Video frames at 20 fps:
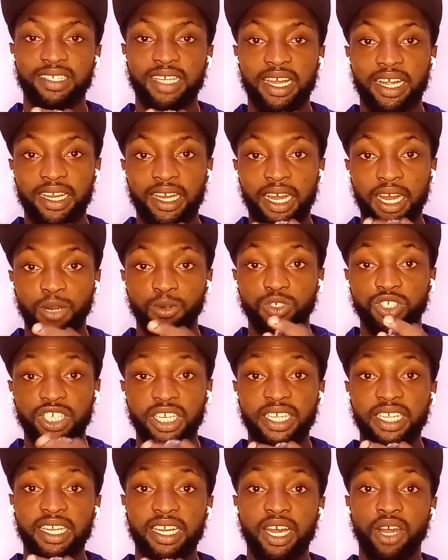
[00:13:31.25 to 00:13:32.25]
and I'll
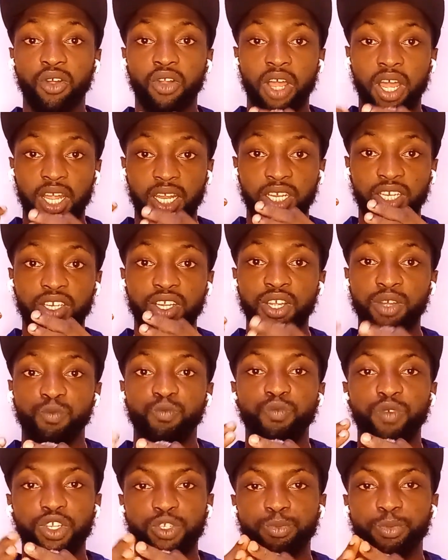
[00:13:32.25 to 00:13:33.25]
check it out and
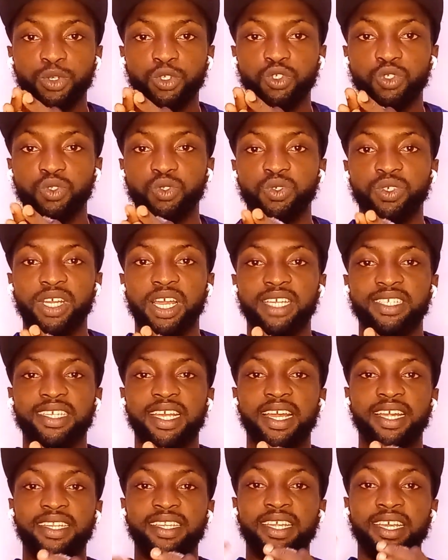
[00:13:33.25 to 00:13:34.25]
respond to you guys. And